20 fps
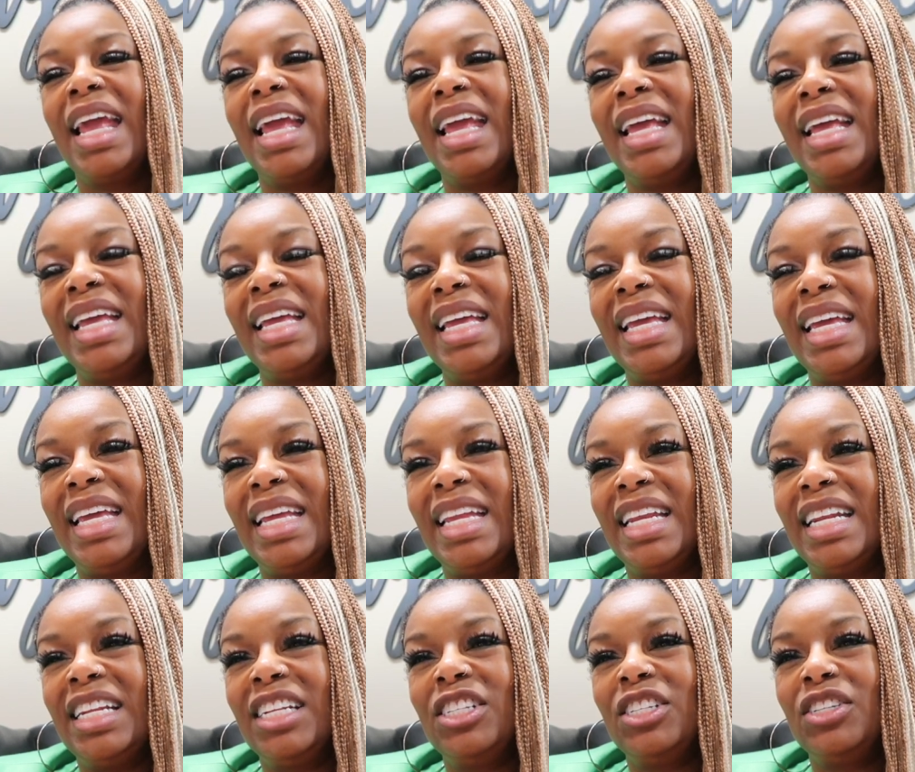
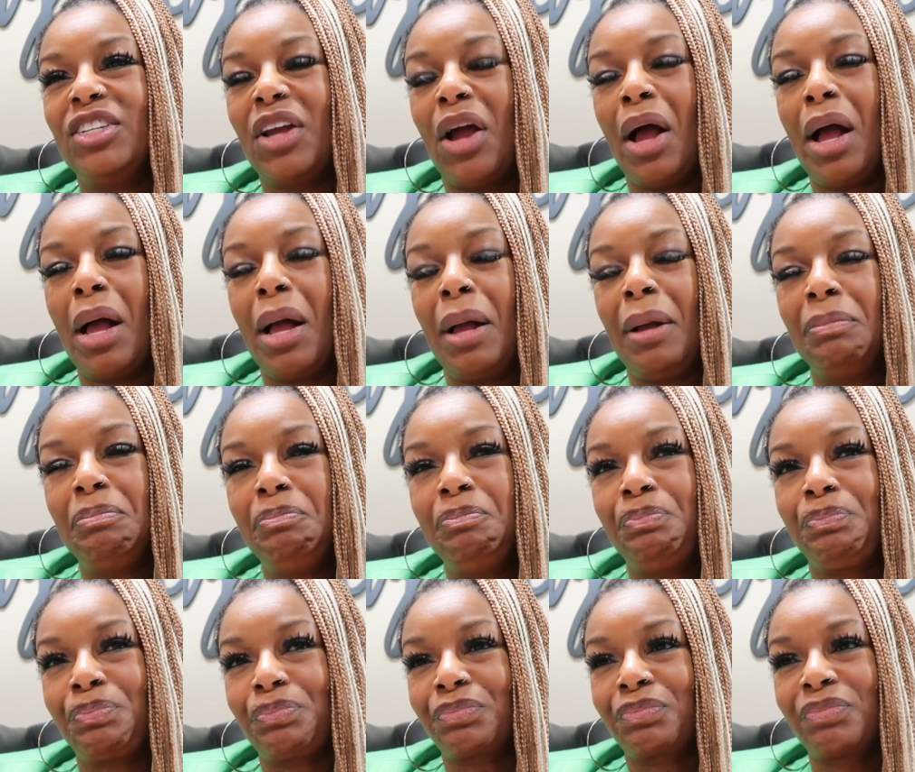And,
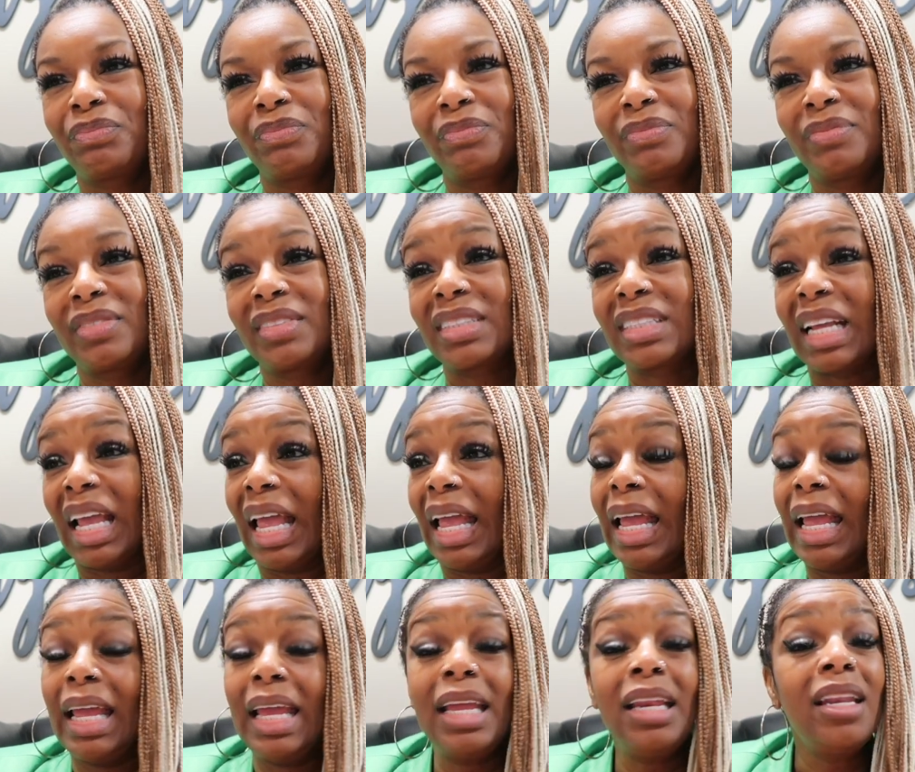um,
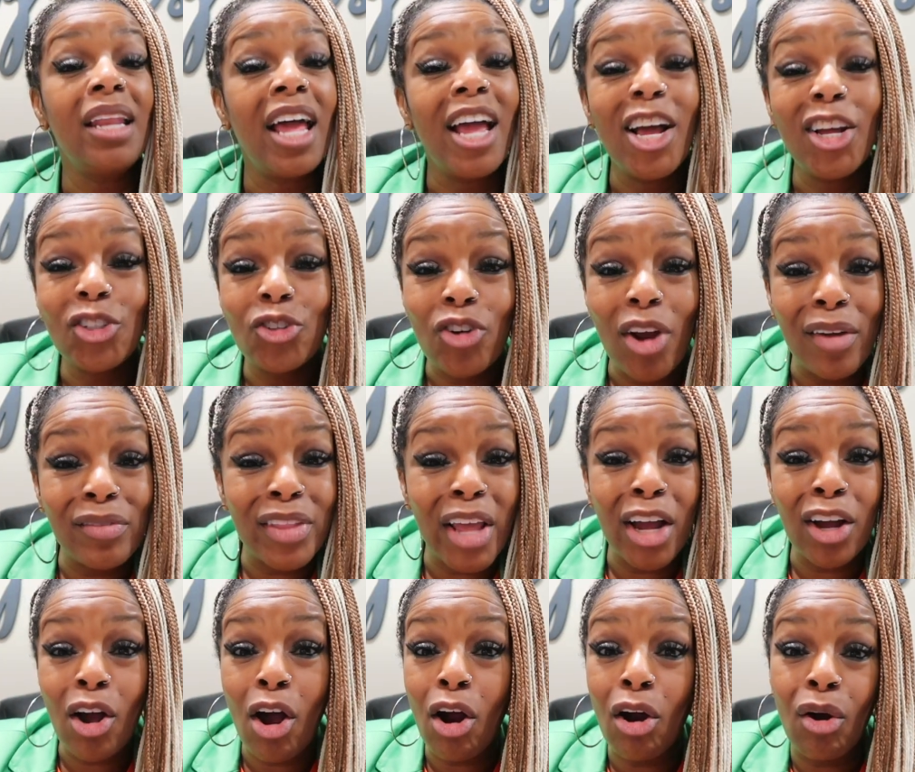he let her drop
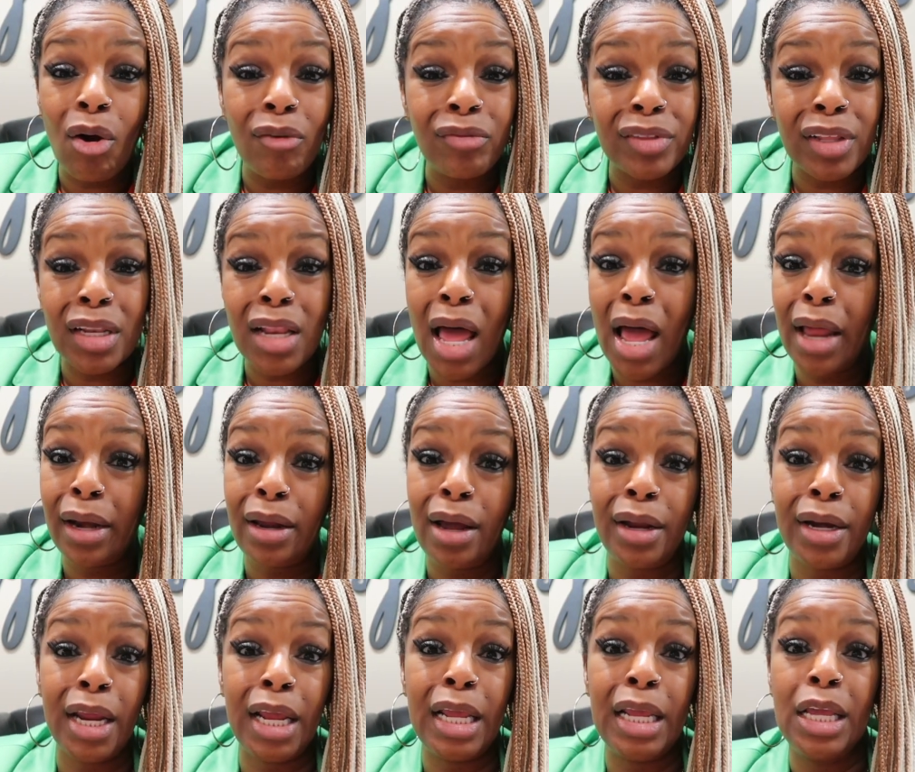that car off the lot,
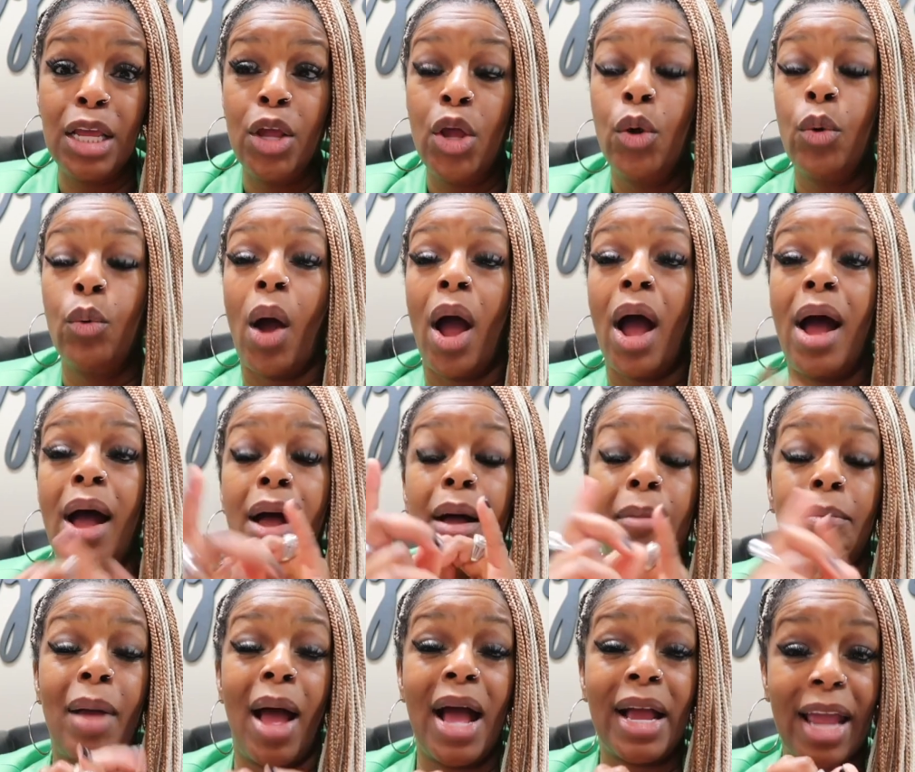honey
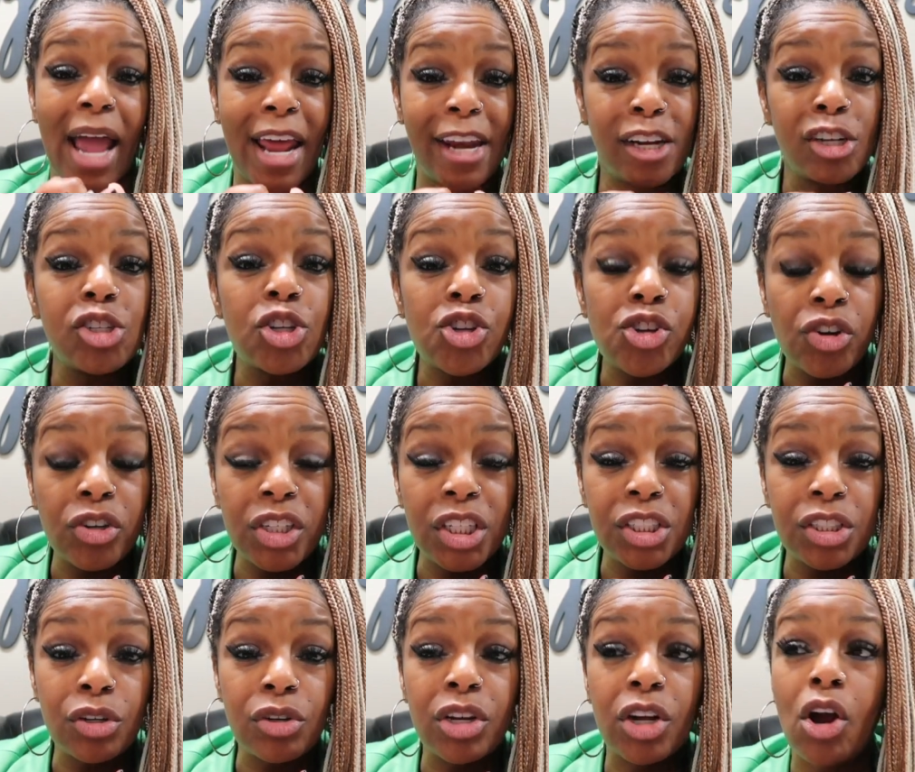um, I got
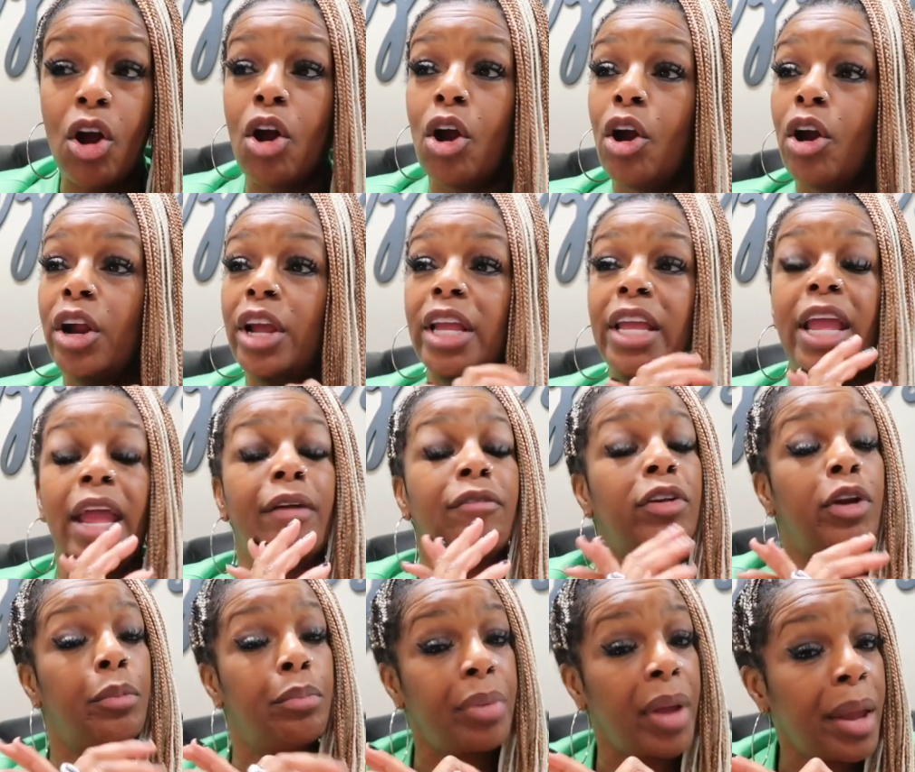insurance on the car. He gave
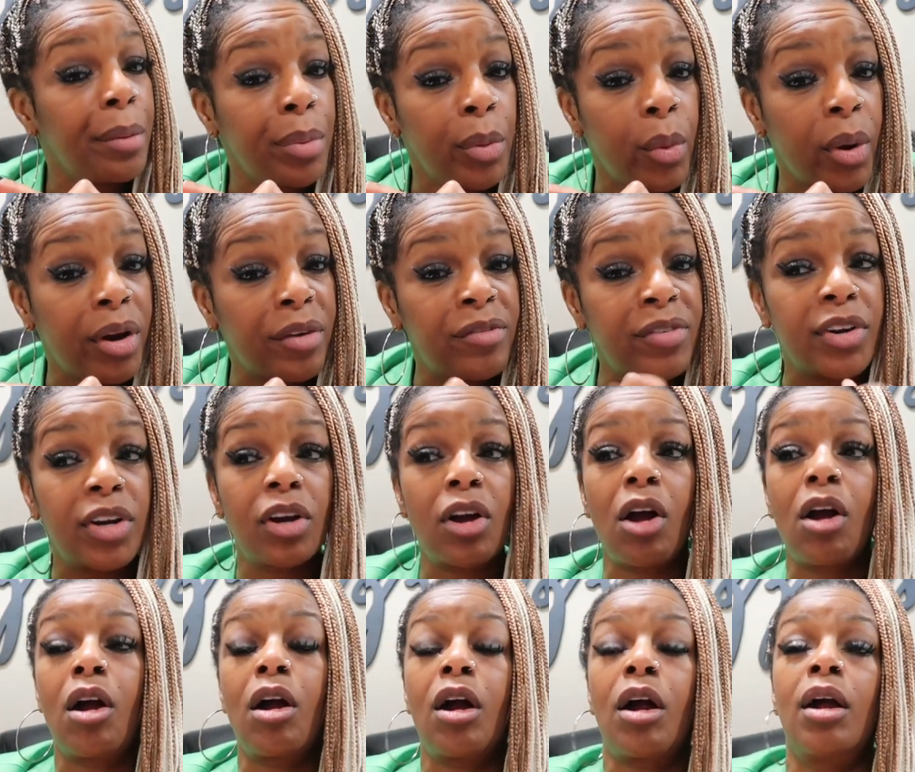me the paperwork for the
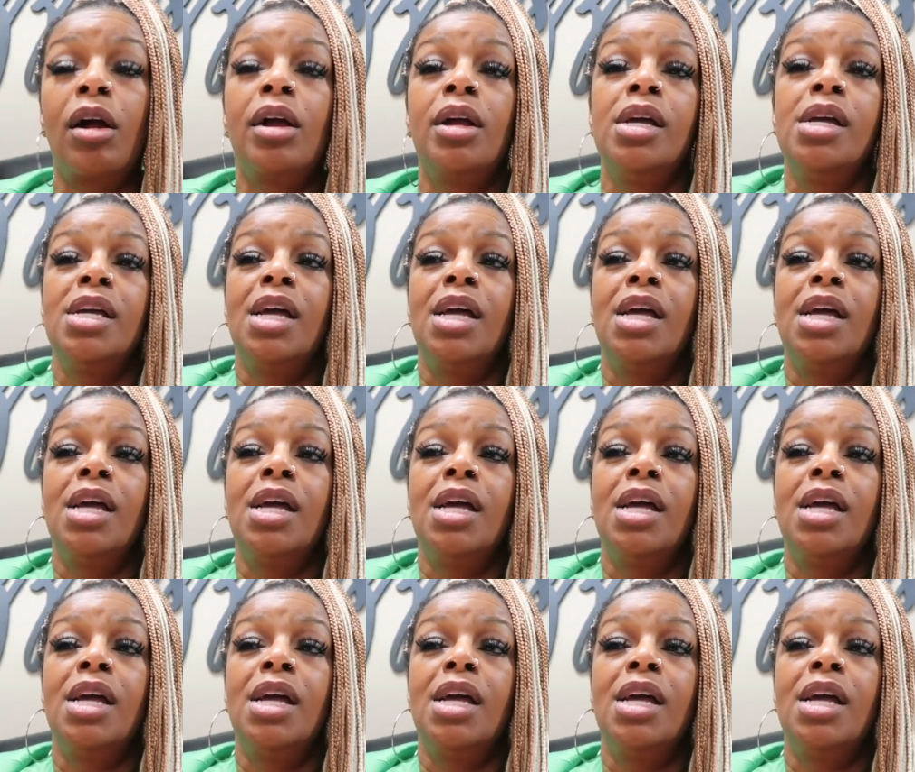car.